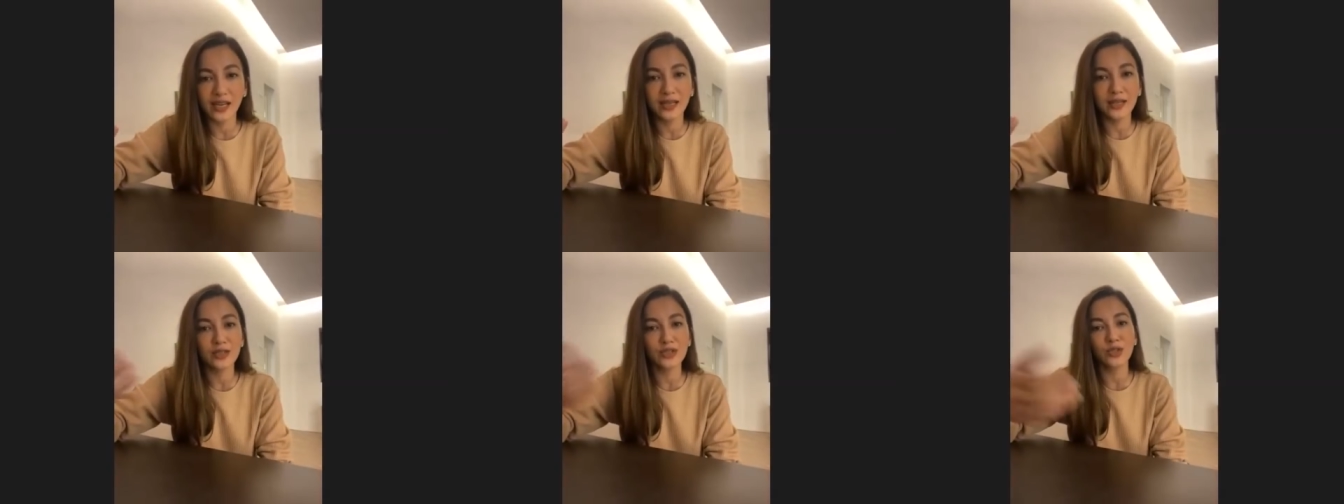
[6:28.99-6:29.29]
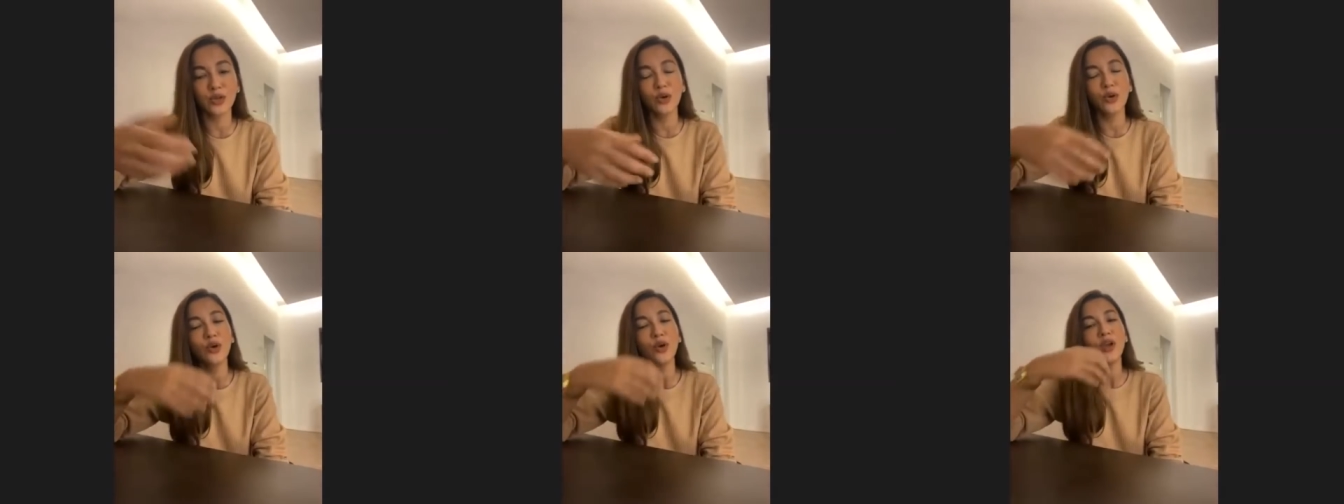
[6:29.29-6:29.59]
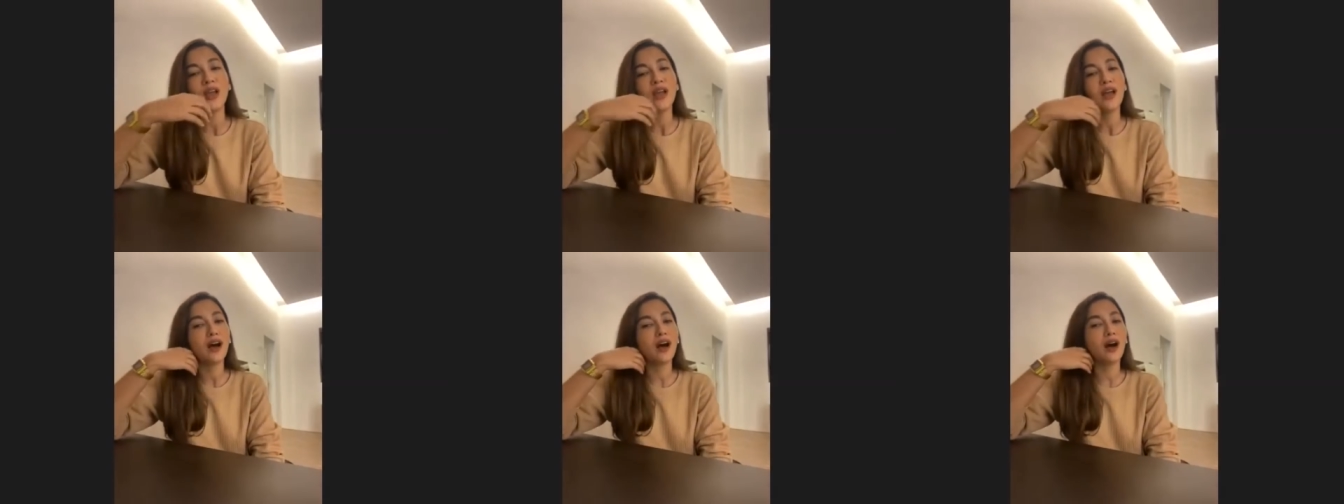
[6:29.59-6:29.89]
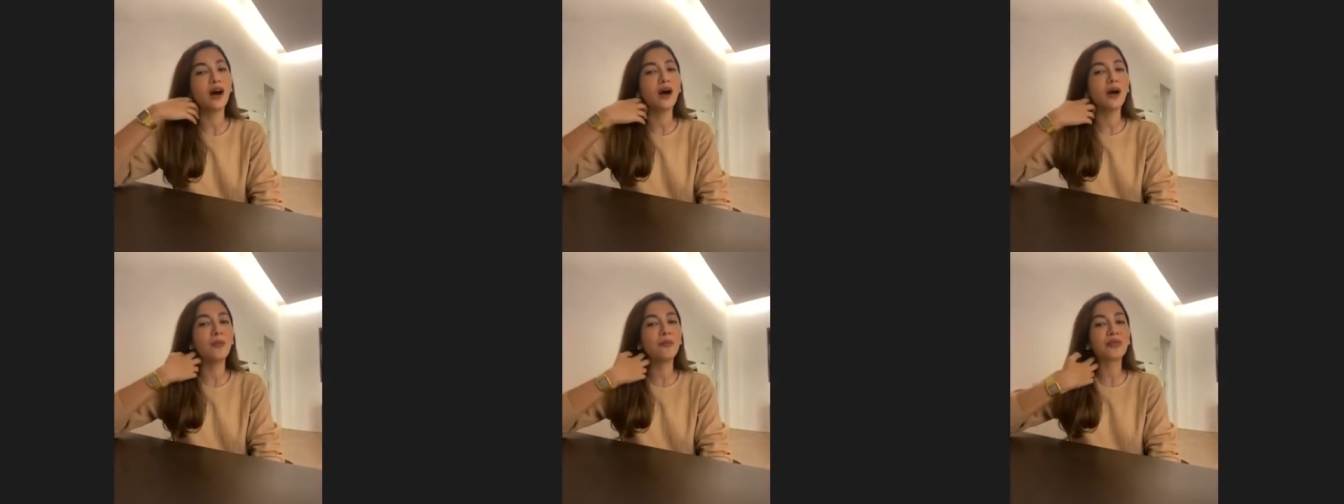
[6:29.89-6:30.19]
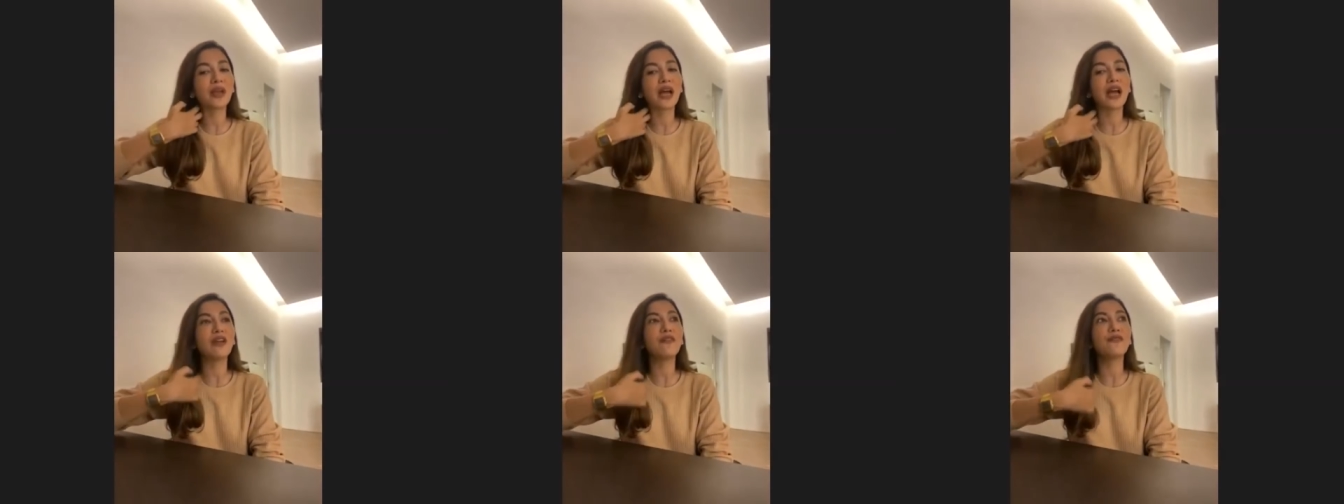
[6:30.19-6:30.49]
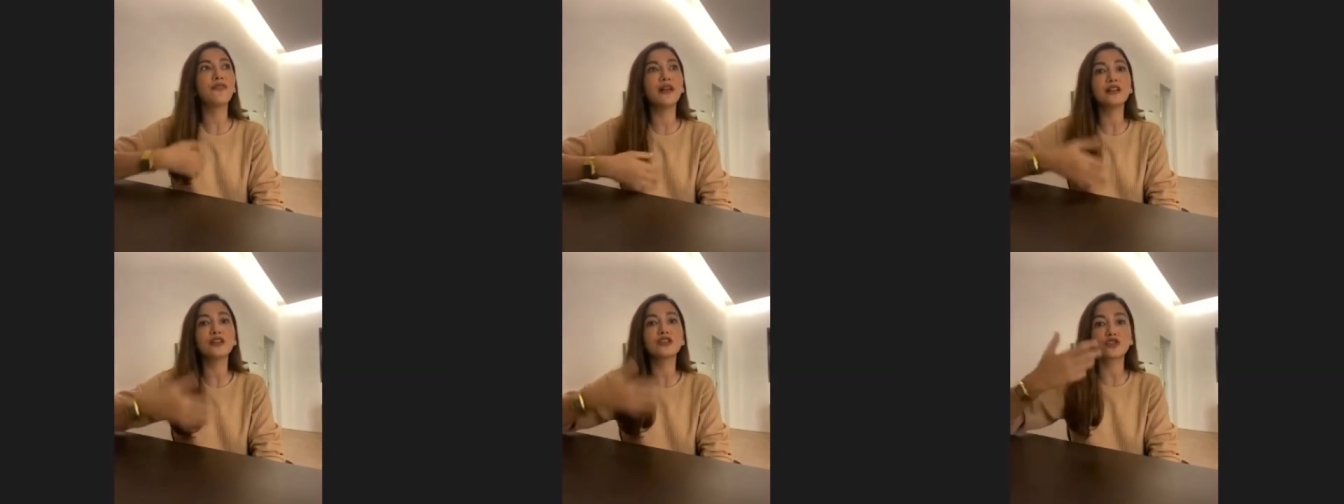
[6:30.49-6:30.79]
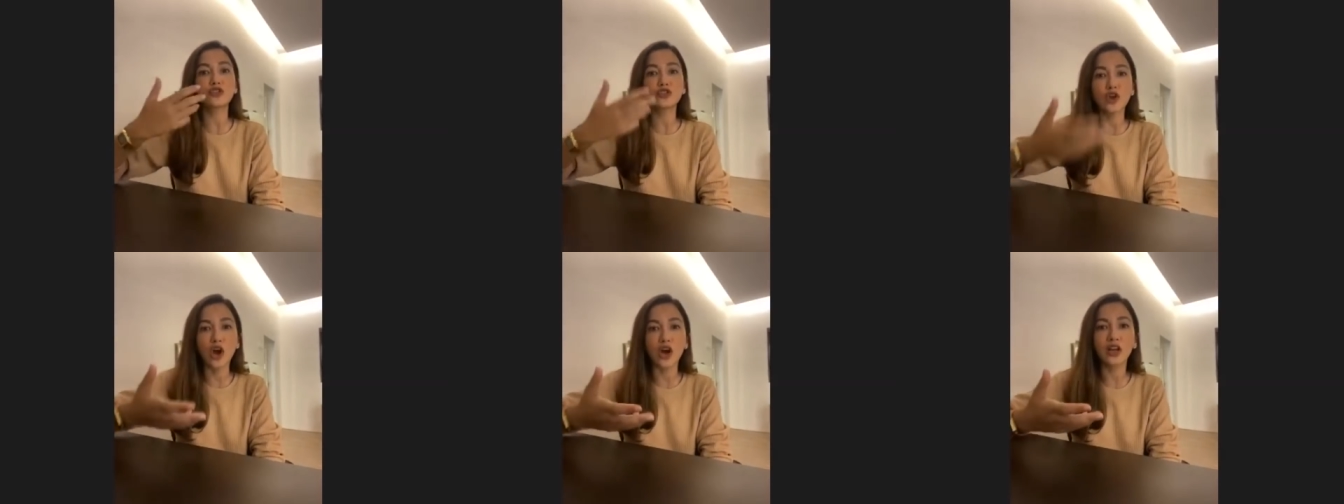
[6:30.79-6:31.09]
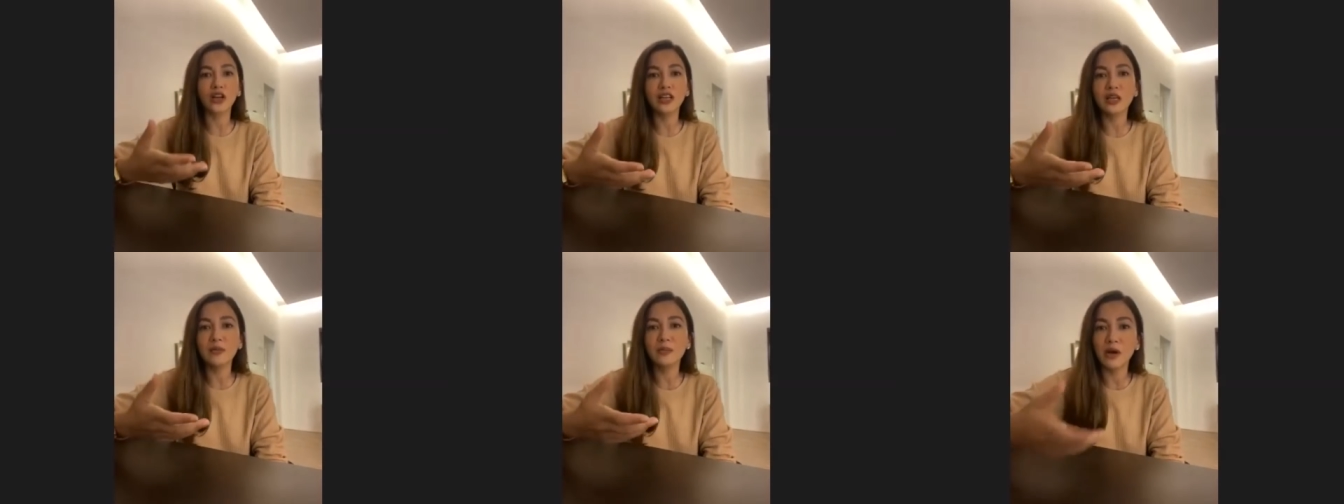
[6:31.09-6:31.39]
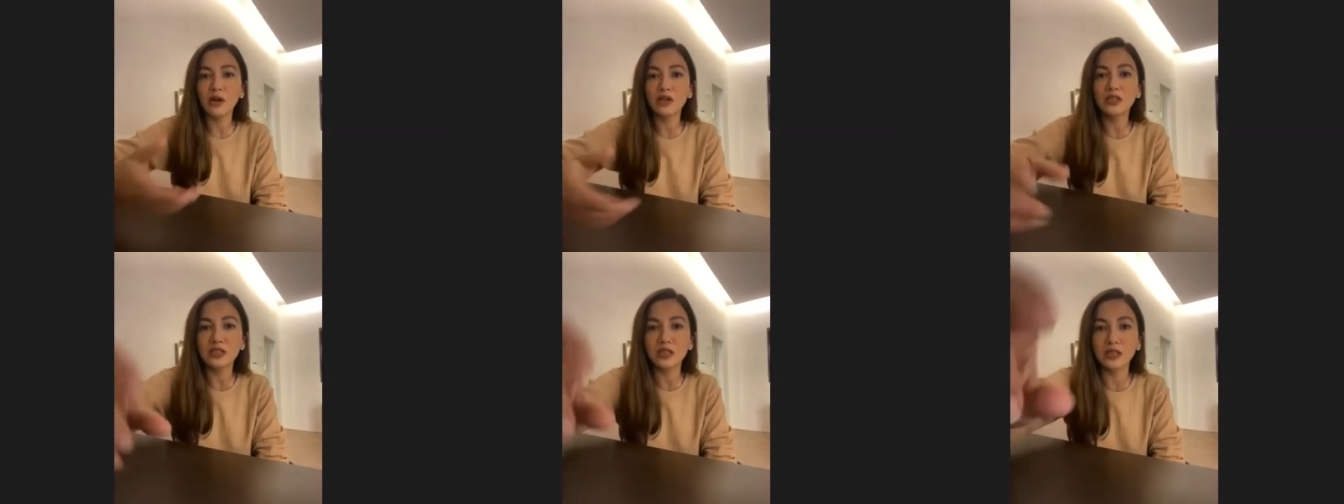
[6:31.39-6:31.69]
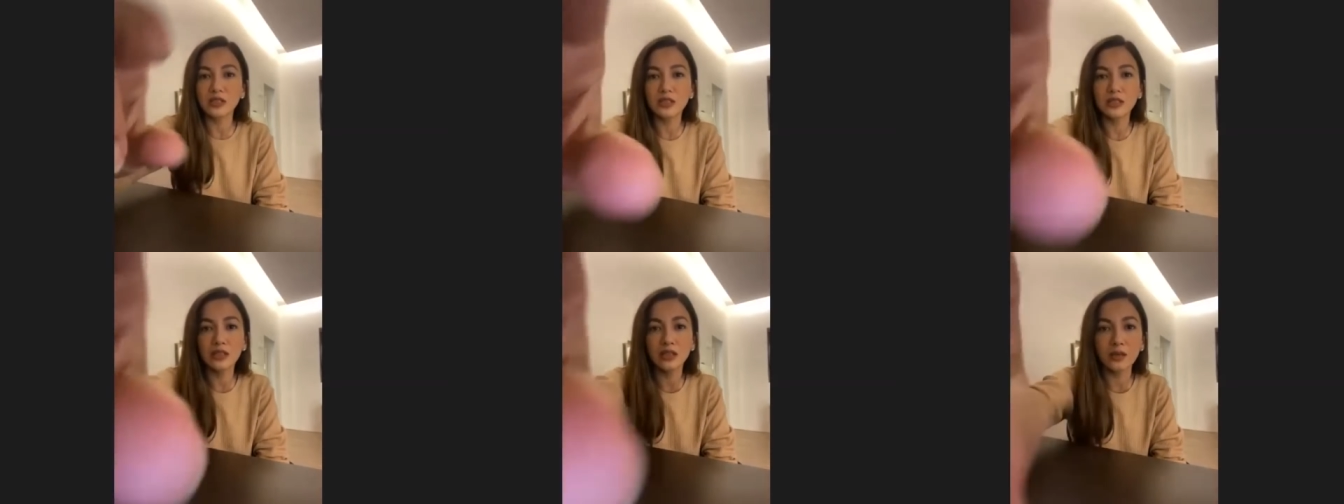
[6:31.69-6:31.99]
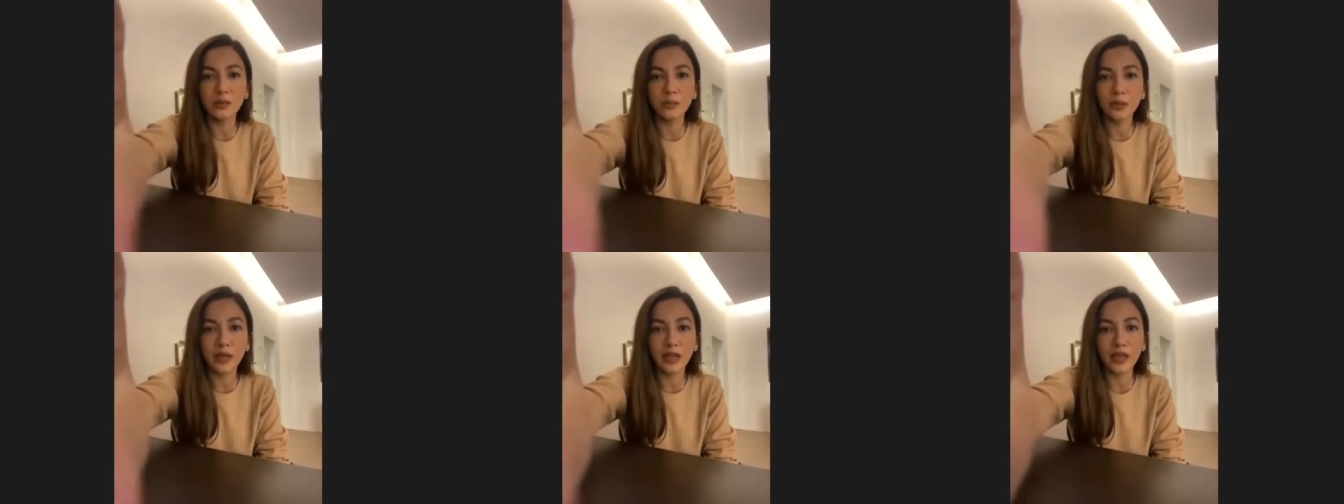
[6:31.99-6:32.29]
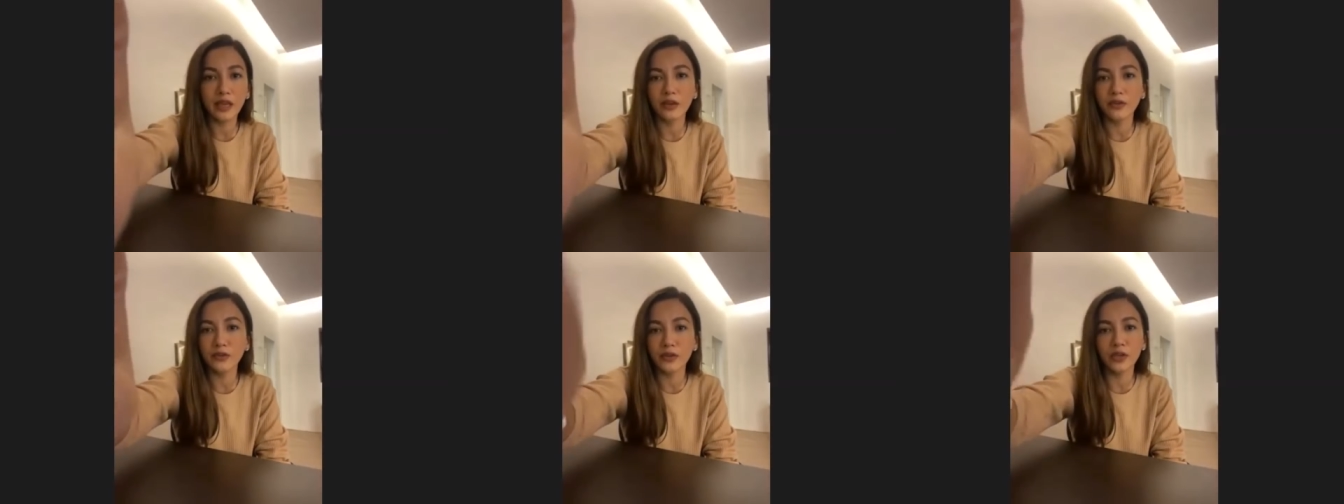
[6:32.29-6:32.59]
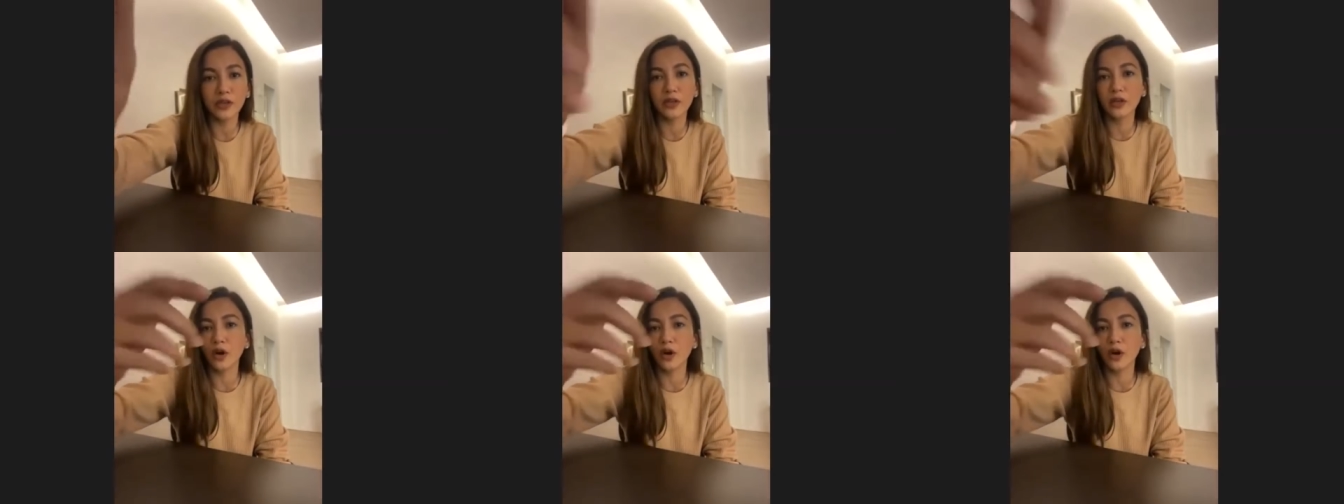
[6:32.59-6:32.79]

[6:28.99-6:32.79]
So I felt strongly about certain behavior